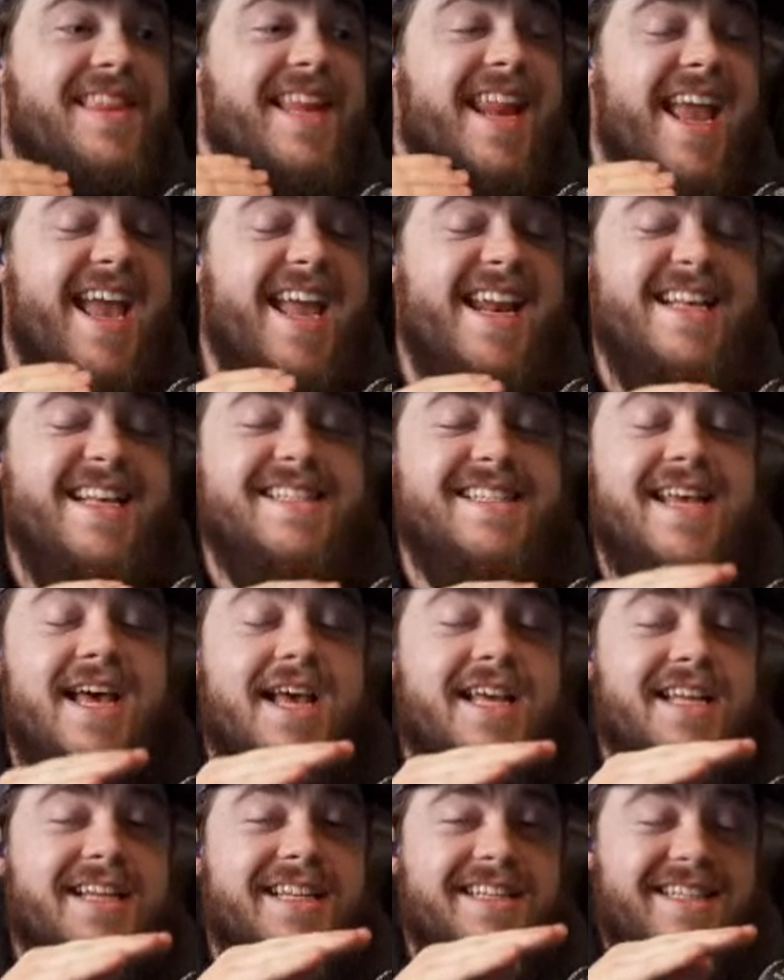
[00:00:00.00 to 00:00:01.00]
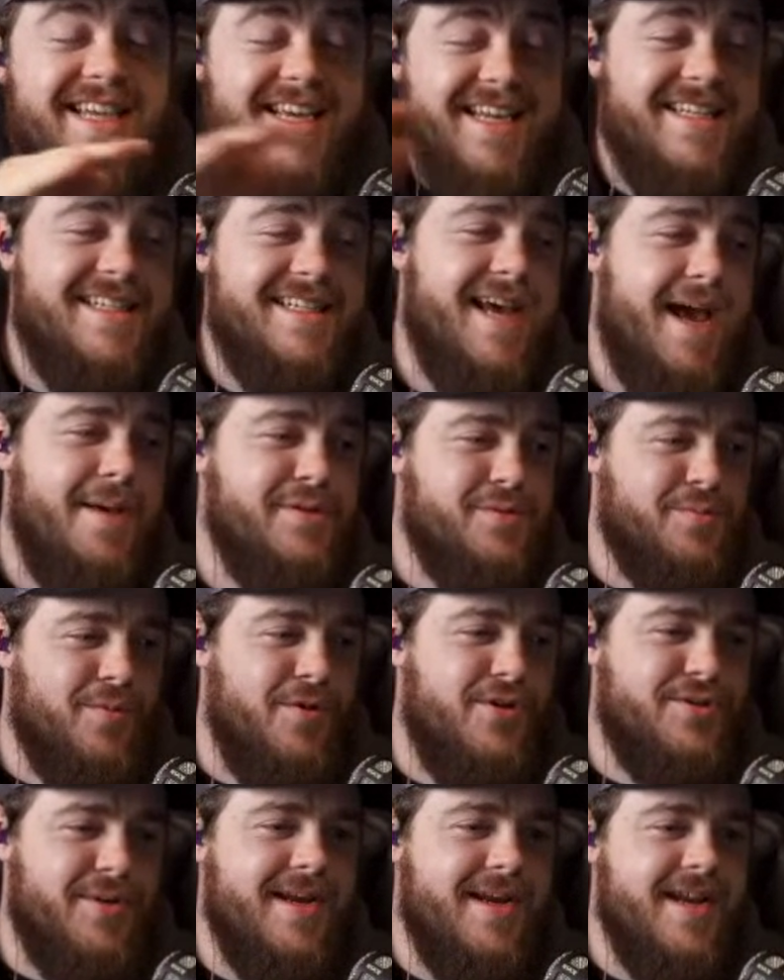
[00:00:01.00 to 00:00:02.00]
It is 10 times
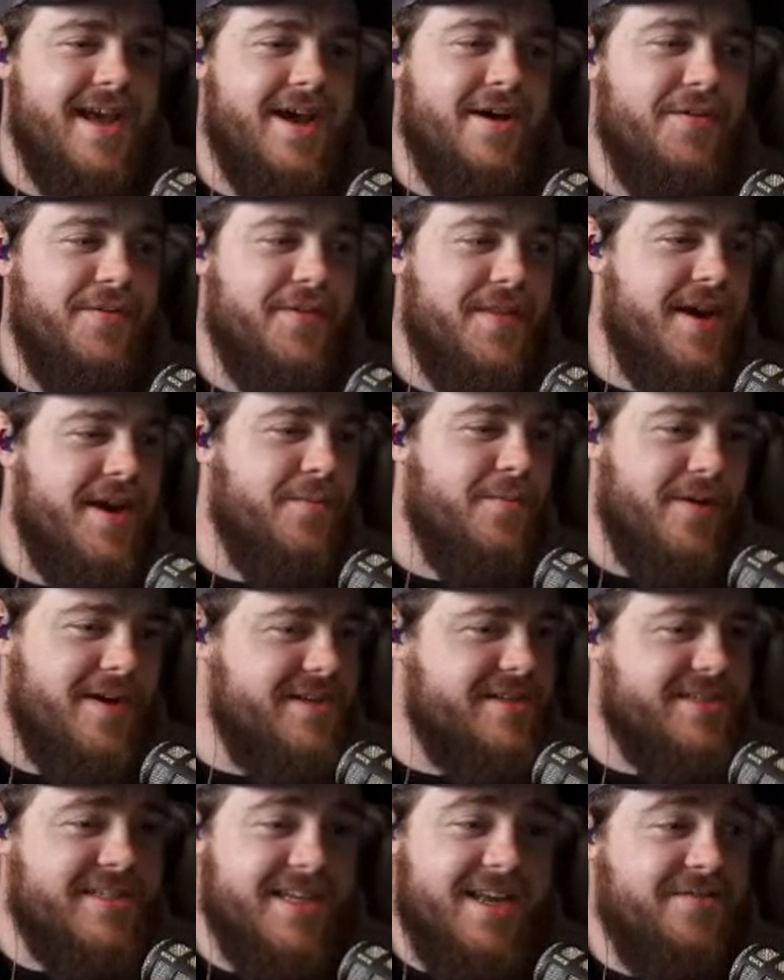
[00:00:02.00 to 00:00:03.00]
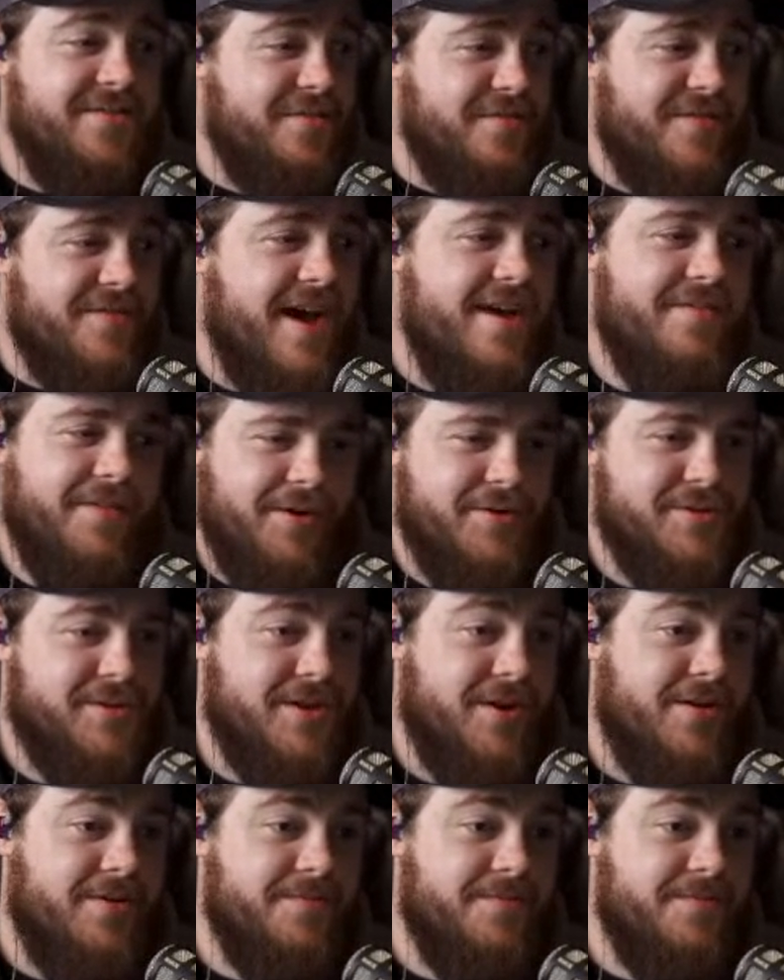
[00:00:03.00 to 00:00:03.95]
worse right now than it was even 5 years ago.